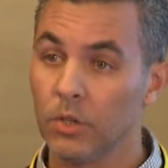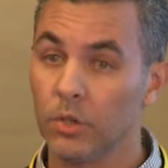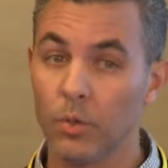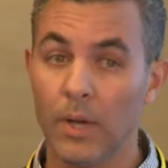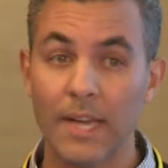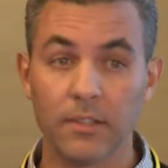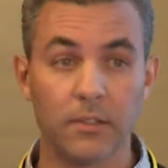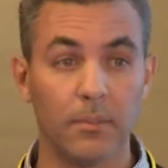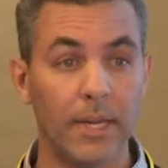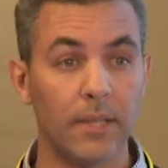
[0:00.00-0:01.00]
to
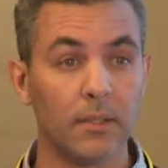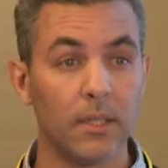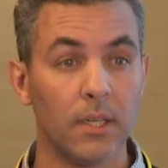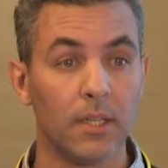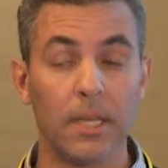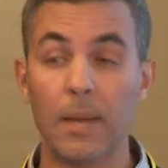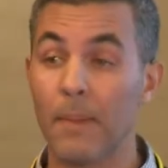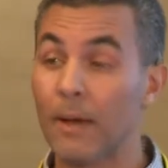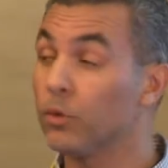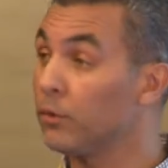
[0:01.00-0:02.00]
estimate the
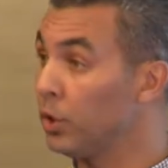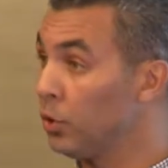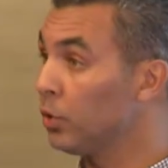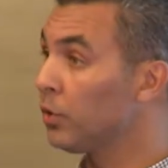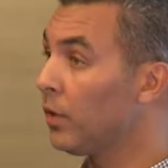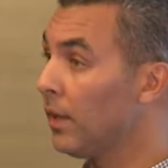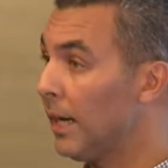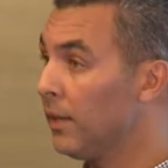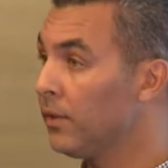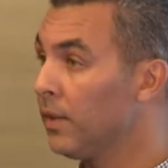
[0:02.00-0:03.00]
amount of the useful
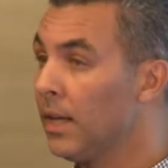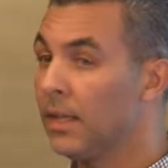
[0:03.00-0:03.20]
life